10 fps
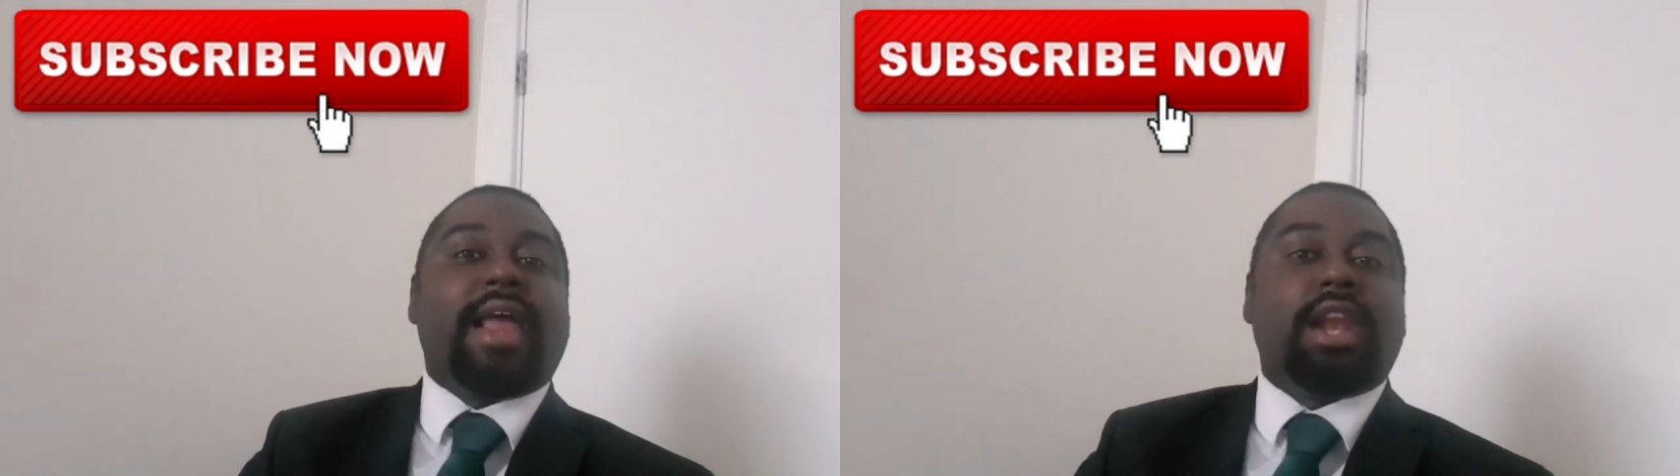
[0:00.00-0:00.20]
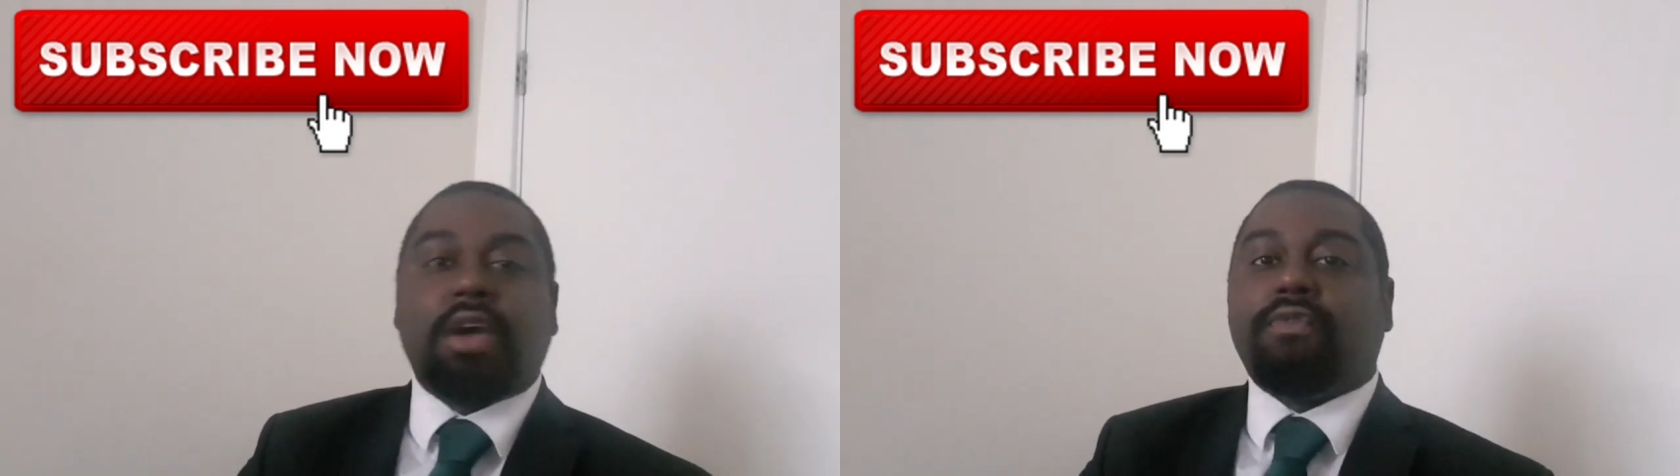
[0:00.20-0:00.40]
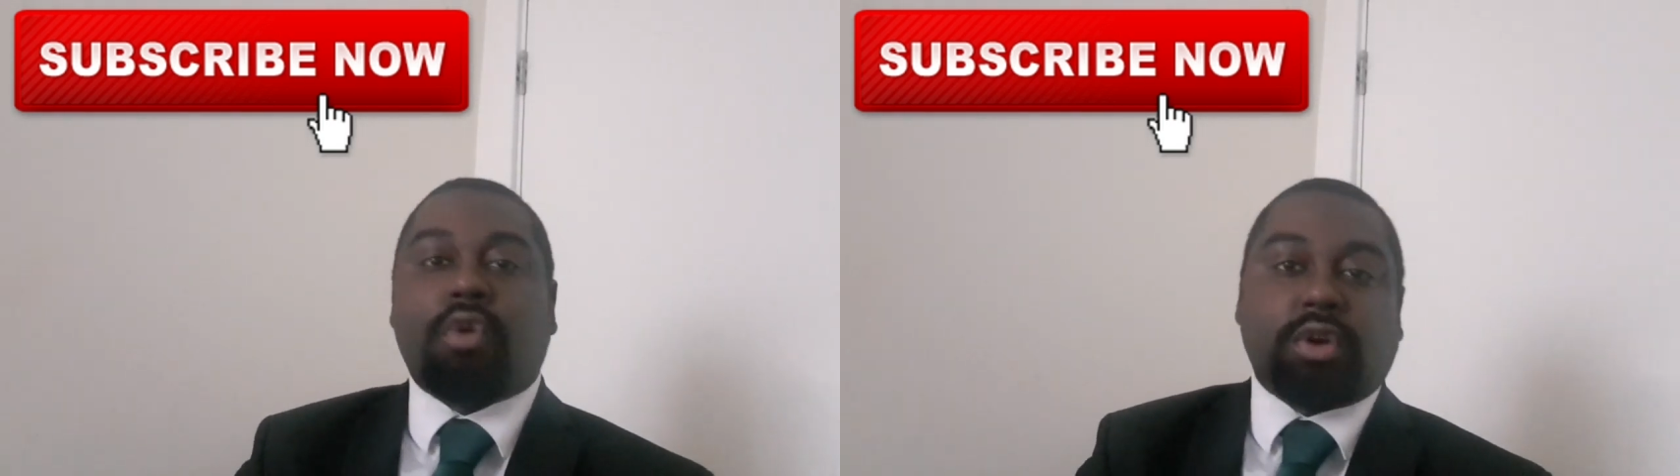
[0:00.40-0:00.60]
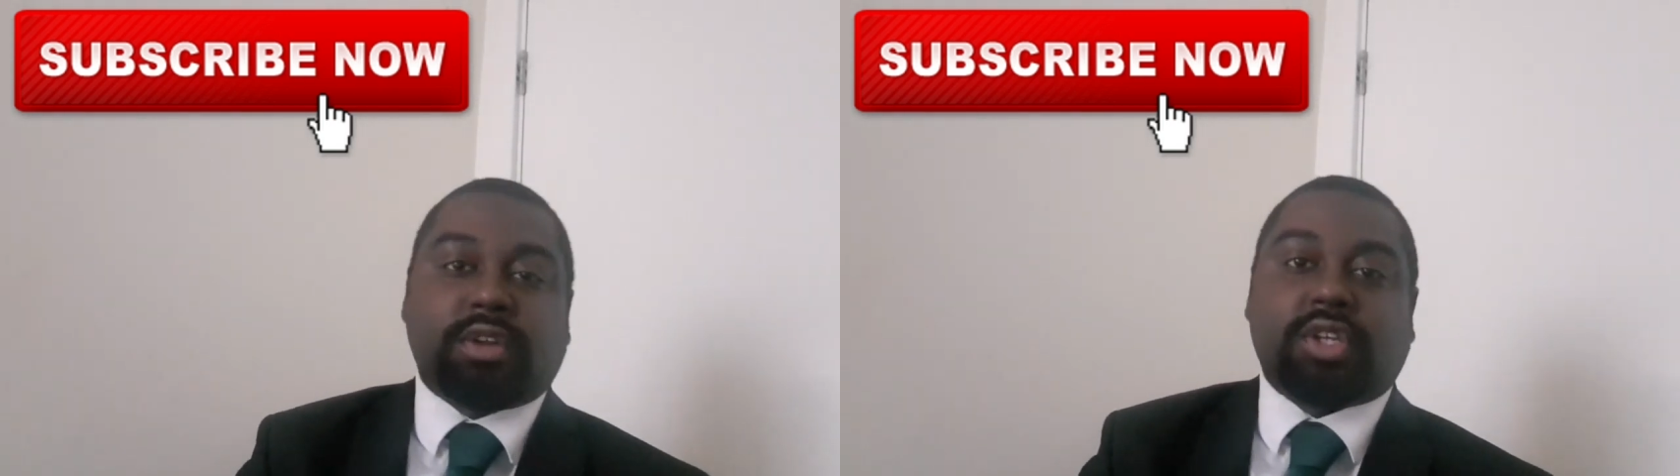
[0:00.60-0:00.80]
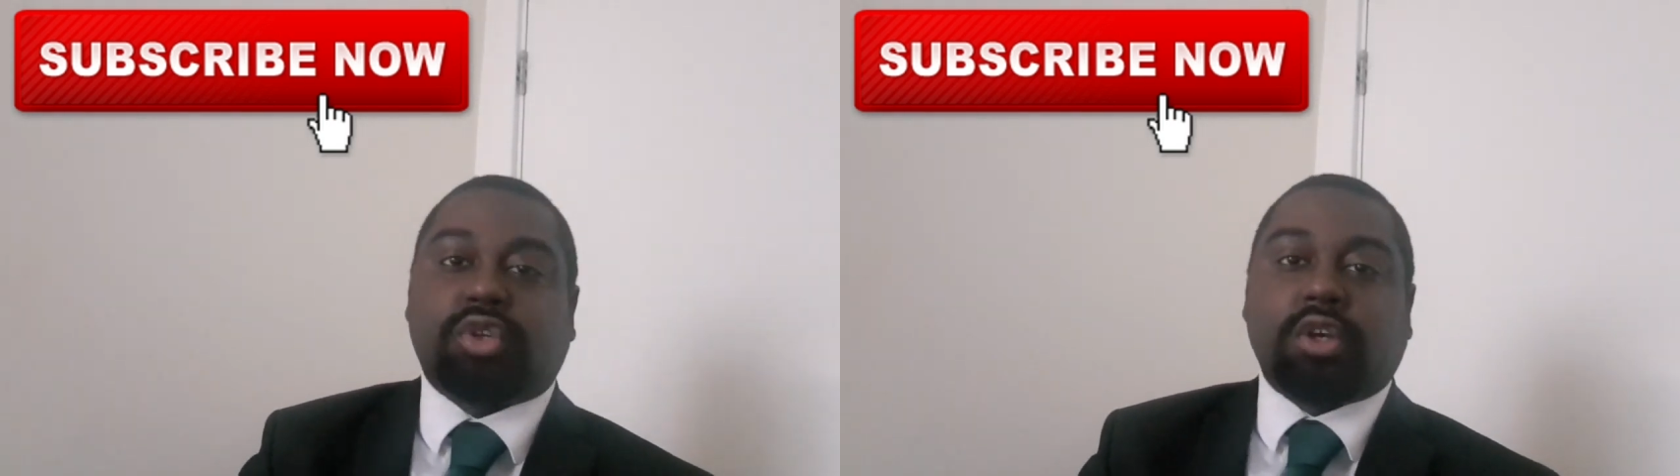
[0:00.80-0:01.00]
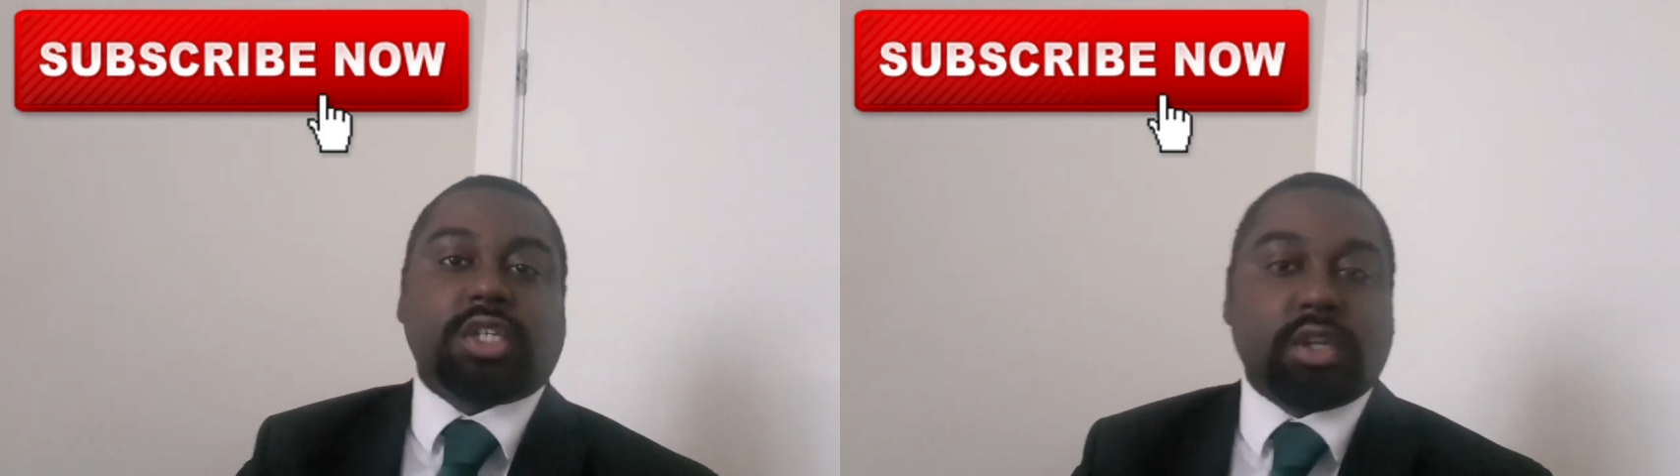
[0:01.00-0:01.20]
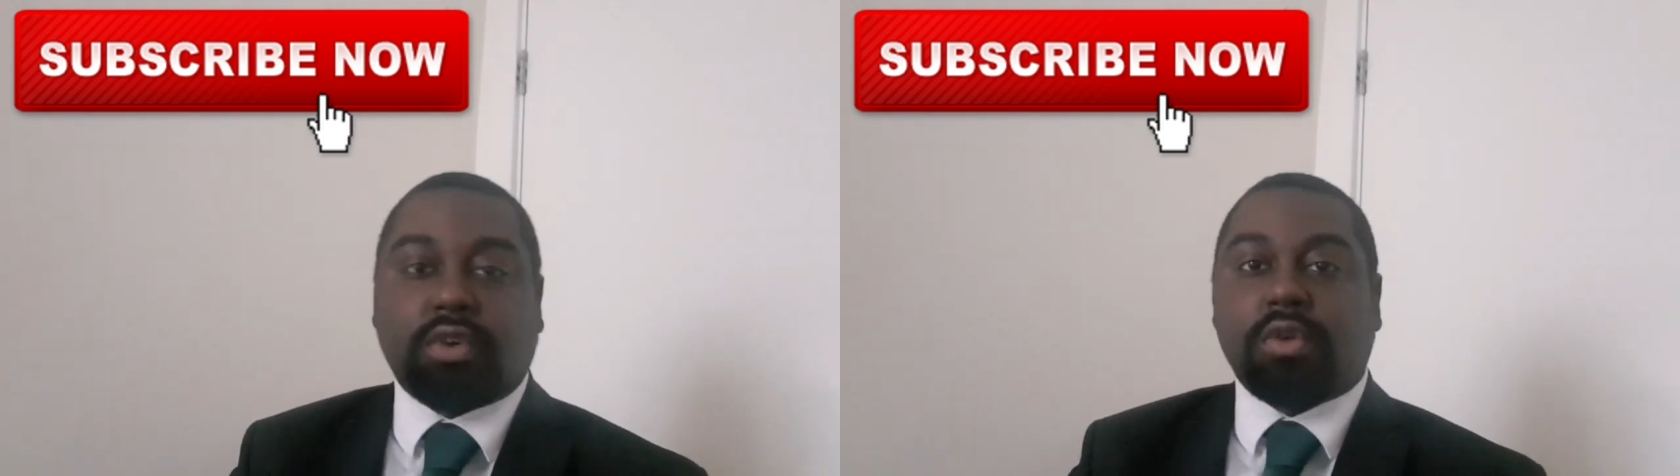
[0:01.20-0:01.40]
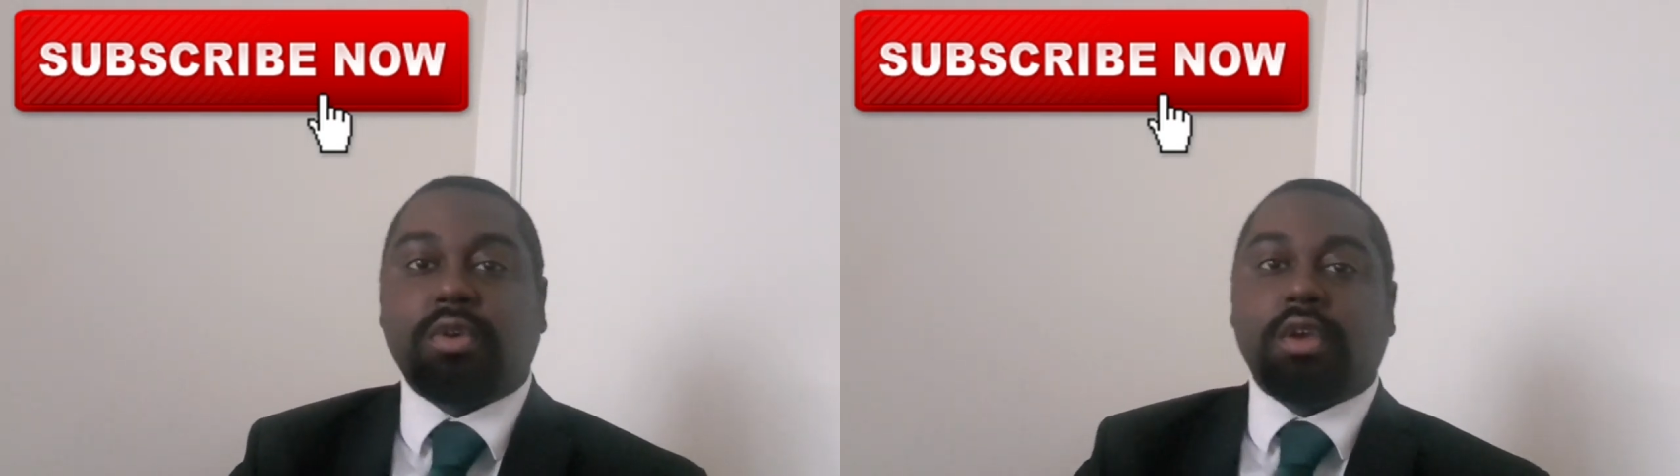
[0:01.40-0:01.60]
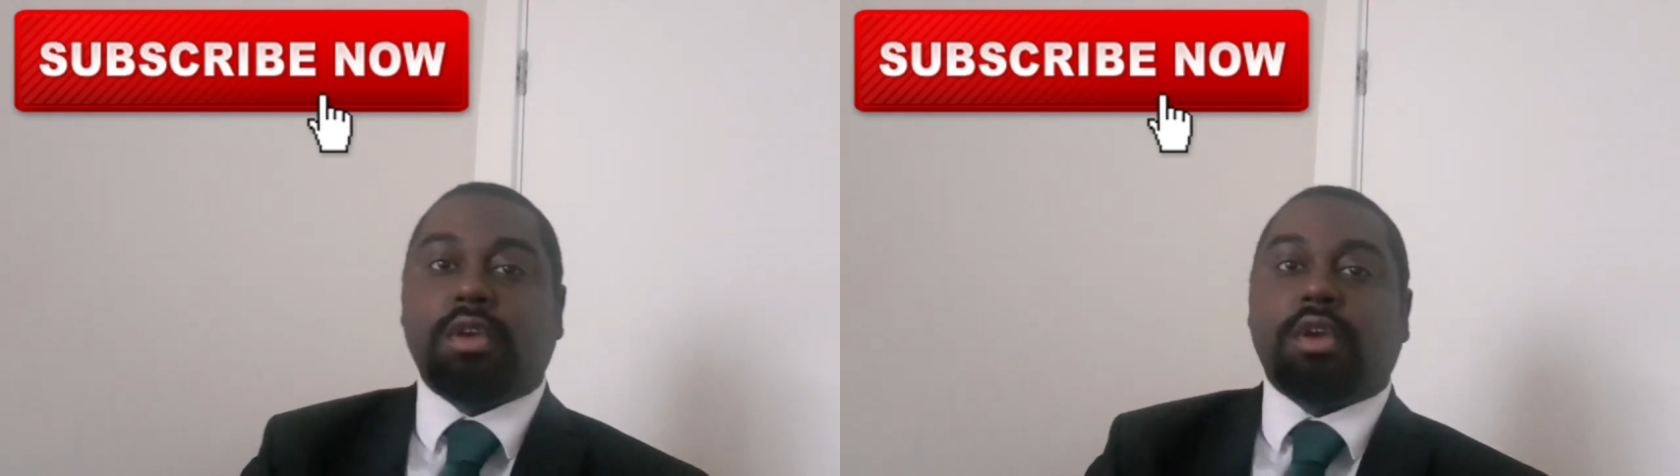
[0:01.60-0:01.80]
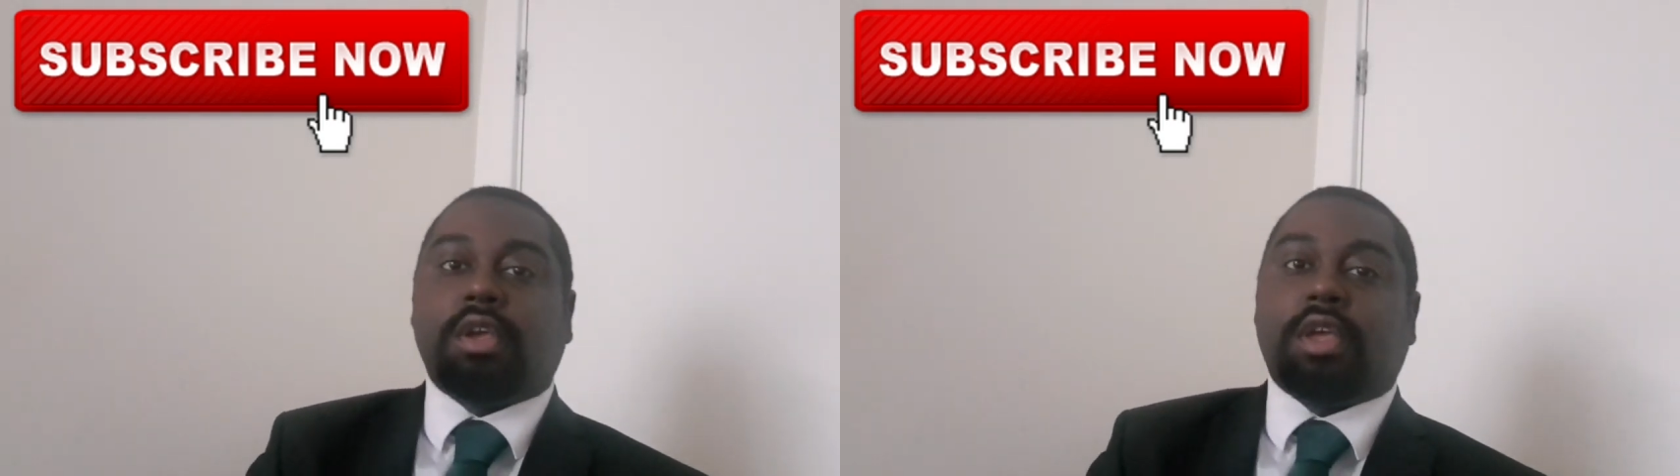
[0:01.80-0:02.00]
level of testosterone,
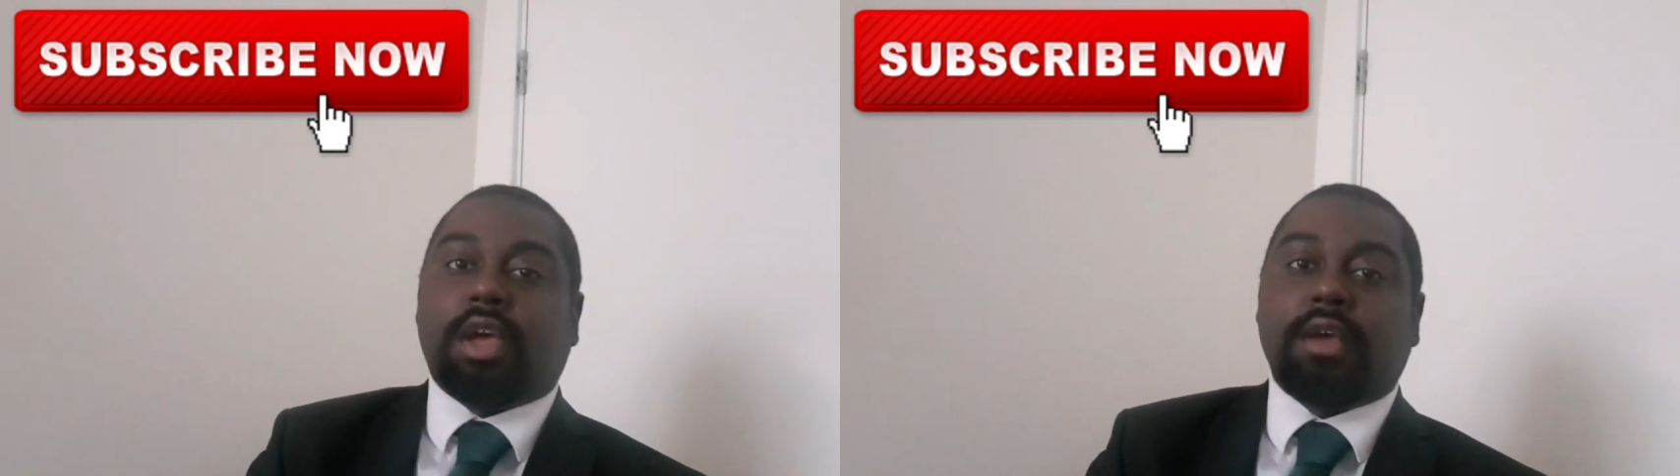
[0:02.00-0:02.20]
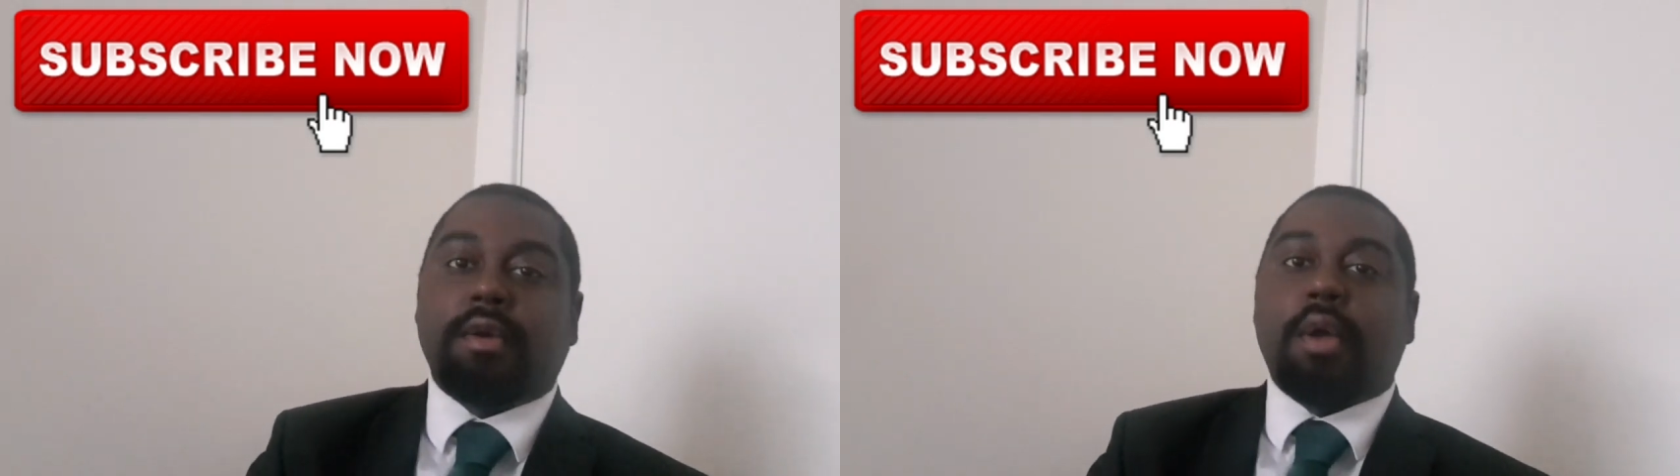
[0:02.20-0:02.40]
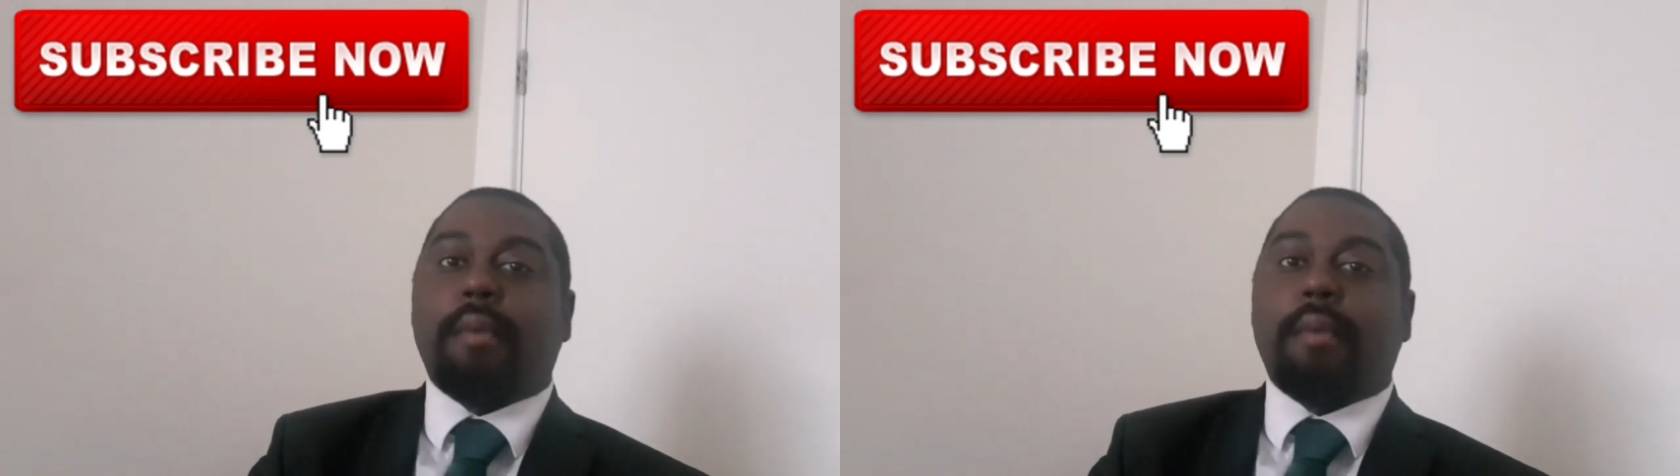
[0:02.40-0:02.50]
yeah?